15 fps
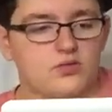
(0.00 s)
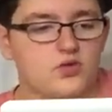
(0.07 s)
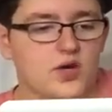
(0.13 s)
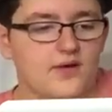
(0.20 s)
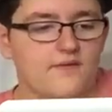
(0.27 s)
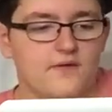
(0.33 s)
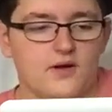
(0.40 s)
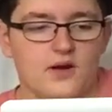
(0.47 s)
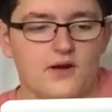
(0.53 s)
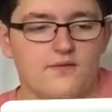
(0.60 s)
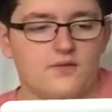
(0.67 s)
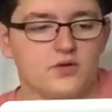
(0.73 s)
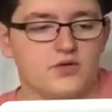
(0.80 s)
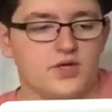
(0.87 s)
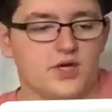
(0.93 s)
to figure out
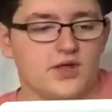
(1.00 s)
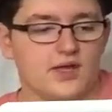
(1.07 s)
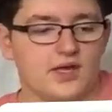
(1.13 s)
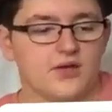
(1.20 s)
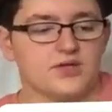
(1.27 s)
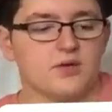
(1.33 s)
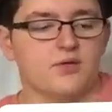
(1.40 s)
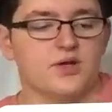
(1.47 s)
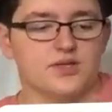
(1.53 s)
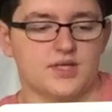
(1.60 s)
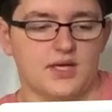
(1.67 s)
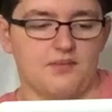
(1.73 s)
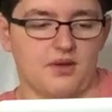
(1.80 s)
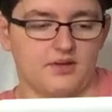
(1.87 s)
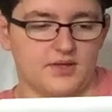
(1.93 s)
if there's anything else I want to
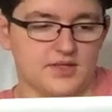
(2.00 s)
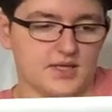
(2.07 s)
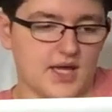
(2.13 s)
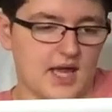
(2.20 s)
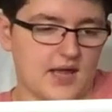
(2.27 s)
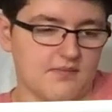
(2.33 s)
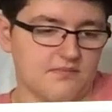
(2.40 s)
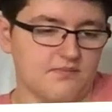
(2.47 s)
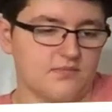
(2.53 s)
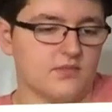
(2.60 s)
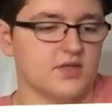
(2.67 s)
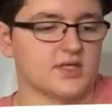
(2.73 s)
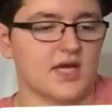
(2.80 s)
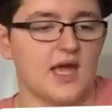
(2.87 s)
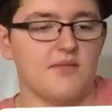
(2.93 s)
say about this game.
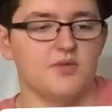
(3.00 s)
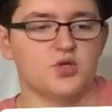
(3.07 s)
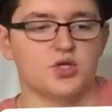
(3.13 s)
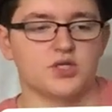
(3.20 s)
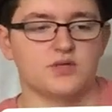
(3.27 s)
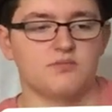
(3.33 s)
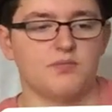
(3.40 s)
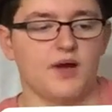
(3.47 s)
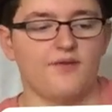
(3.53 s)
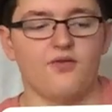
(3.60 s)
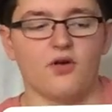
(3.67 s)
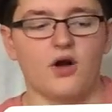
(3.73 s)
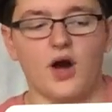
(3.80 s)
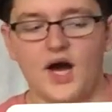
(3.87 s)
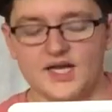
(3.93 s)
This game is just by
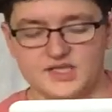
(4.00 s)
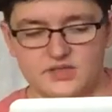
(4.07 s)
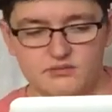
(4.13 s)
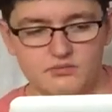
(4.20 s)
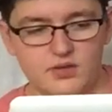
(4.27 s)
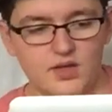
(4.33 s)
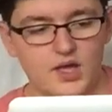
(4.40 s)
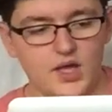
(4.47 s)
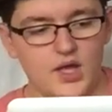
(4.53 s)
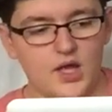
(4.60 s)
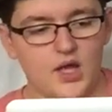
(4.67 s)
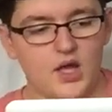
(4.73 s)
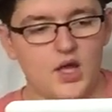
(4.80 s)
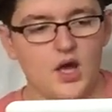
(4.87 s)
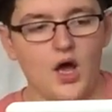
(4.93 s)
far awesome.
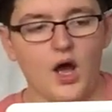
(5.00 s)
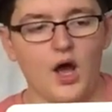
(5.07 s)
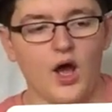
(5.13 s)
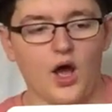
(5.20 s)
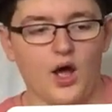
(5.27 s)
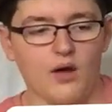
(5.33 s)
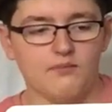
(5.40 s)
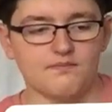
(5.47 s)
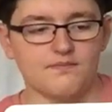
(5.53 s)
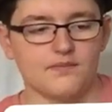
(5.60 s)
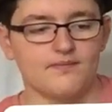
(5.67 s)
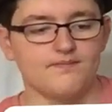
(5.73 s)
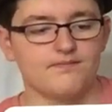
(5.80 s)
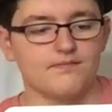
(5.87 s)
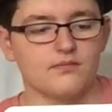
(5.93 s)
I
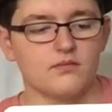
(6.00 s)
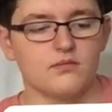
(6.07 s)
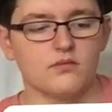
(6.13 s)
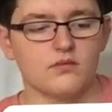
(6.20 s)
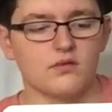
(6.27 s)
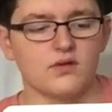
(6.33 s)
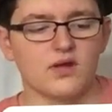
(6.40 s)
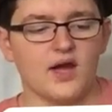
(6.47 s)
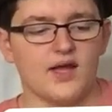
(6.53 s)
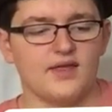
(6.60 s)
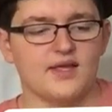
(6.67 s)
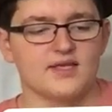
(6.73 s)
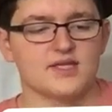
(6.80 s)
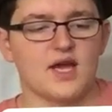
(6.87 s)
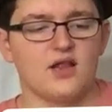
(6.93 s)

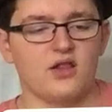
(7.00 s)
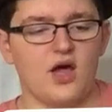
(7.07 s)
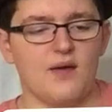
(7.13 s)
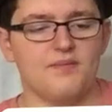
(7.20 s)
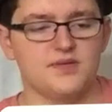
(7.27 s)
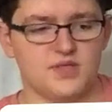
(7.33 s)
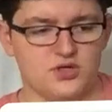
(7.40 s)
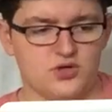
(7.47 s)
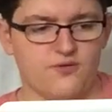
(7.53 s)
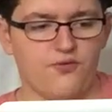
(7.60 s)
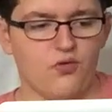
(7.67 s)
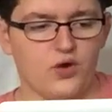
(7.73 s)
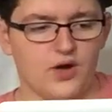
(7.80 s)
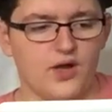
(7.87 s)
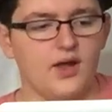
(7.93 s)
think it's got a lot of potential
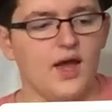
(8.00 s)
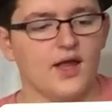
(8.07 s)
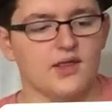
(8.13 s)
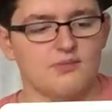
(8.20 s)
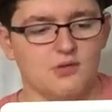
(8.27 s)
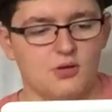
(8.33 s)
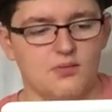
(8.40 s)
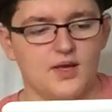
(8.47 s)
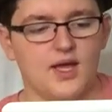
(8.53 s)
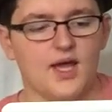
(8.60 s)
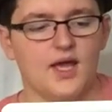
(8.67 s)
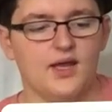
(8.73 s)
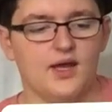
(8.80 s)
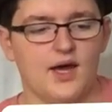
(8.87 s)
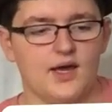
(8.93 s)
for it at the moment,
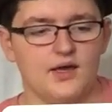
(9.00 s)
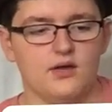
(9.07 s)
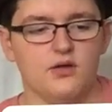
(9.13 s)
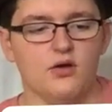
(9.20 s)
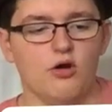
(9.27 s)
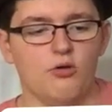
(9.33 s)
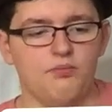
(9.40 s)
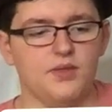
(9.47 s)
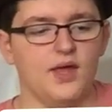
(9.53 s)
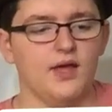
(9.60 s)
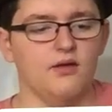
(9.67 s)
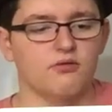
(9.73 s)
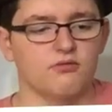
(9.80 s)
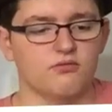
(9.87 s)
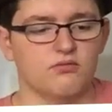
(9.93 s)
and I hope
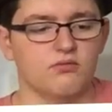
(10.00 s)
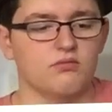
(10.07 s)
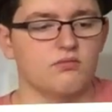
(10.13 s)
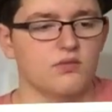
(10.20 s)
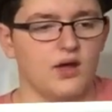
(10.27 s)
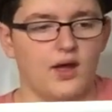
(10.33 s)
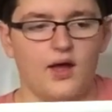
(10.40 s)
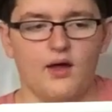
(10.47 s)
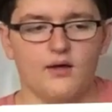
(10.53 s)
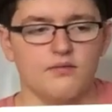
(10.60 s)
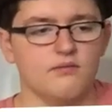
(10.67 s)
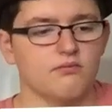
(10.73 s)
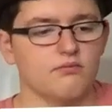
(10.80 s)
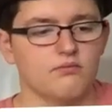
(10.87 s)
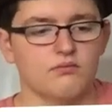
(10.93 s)
they
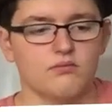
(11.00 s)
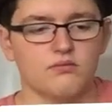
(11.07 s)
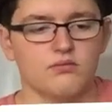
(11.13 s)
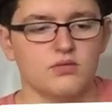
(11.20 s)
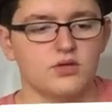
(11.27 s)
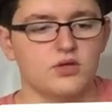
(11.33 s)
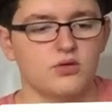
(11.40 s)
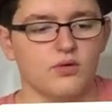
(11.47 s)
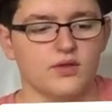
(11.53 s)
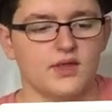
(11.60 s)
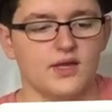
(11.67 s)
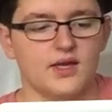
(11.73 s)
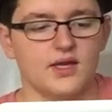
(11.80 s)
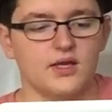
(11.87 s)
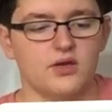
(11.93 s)
do what
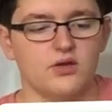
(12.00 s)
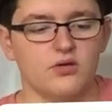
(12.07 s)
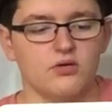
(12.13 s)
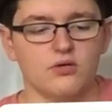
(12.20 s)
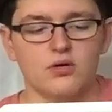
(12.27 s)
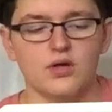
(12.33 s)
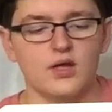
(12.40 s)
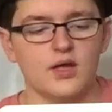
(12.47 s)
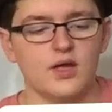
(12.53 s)
they need to do.